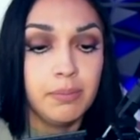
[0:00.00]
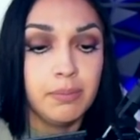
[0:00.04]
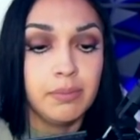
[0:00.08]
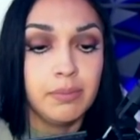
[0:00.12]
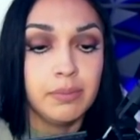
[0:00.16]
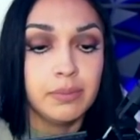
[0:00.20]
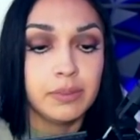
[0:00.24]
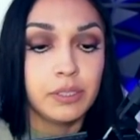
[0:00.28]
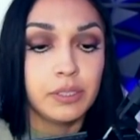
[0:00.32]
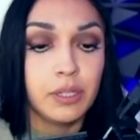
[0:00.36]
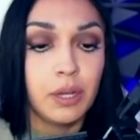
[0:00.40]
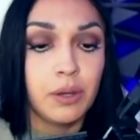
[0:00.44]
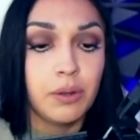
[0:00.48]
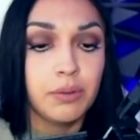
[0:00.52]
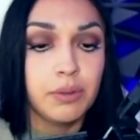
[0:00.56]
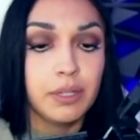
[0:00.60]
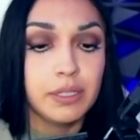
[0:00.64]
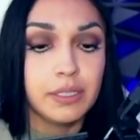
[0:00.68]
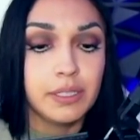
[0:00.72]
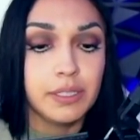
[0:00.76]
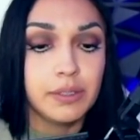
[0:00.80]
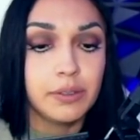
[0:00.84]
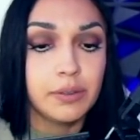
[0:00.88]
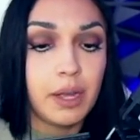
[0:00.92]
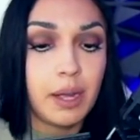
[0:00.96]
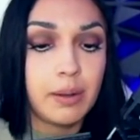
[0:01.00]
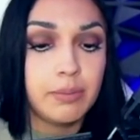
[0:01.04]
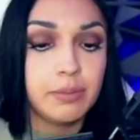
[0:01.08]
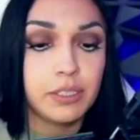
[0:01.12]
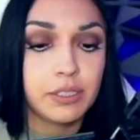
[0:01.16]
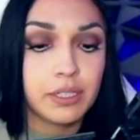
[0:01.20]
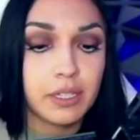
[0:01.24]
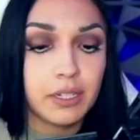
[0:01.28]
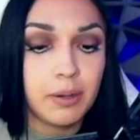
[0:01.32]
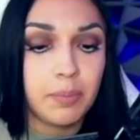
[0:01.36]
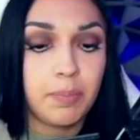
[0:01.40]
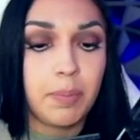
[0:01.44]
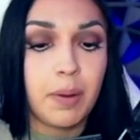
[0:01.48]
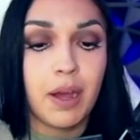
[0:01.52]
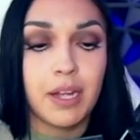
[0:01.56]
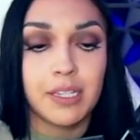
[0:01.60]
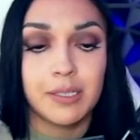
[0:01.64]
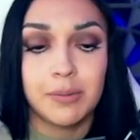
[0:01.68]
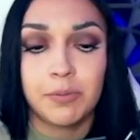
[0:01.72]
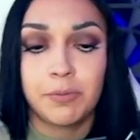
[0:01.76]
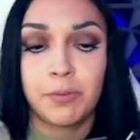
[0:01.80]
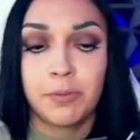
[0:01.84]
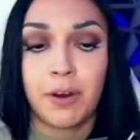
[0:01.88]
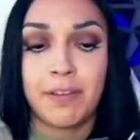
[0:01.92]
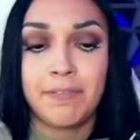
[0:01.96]
So I'm just going to pause
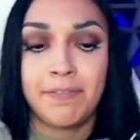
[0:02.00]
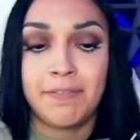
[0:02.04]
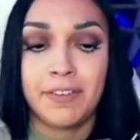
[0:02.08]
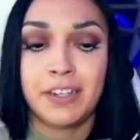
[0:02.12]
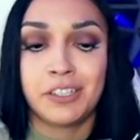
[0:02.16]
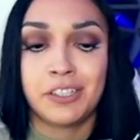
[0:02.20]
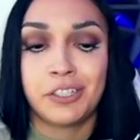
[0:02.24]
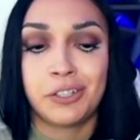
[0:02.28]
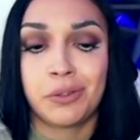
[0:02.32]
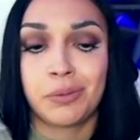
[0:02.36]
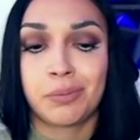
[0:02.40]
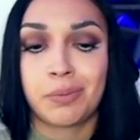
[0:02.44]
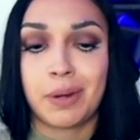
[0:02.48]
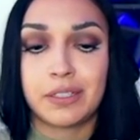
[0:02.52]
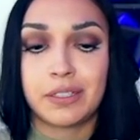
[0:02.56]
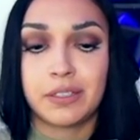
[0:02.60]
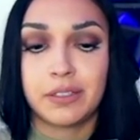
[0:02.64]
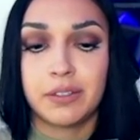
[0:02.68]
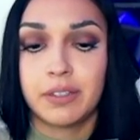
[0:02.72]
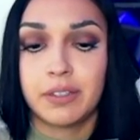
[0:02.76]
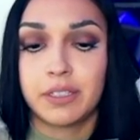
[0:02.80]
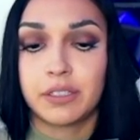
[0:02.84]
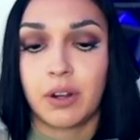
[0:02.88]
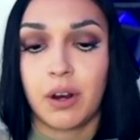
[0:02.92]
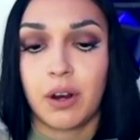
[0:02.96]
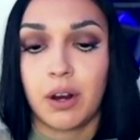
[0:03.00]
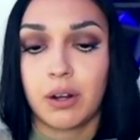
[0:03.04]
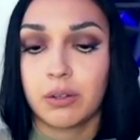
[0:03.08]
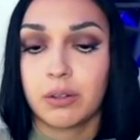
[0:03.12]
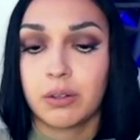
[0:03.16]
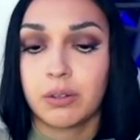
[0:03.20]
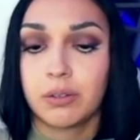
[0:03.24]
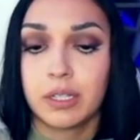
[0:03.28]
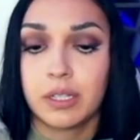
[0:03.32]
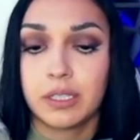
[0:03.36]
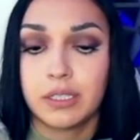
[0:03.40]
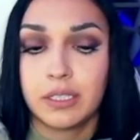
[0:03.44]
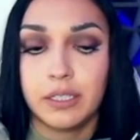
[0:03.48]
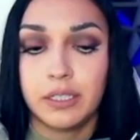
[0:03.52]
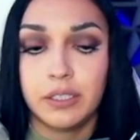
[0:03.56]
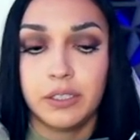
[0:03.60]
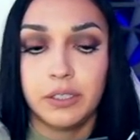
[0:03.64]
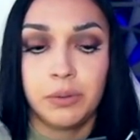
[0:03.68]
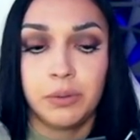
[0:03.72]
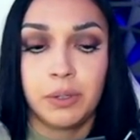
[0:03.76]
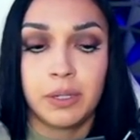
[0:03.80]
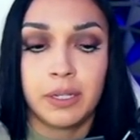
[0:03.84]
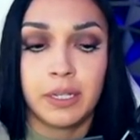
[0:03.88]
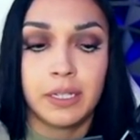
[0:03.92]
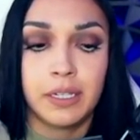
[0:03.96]
before I finish the rest of this article because I
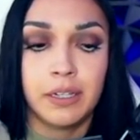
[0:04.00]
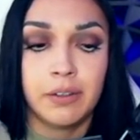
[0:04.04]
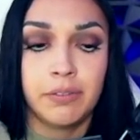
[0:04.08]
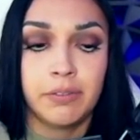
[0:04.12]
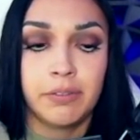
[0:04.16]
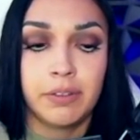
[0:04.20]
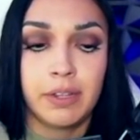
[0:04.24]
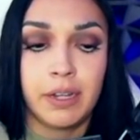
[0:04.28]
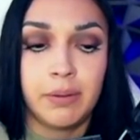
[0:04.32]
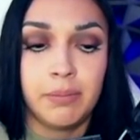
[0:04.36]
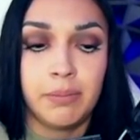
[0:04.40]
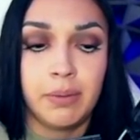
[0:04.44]
do want to give them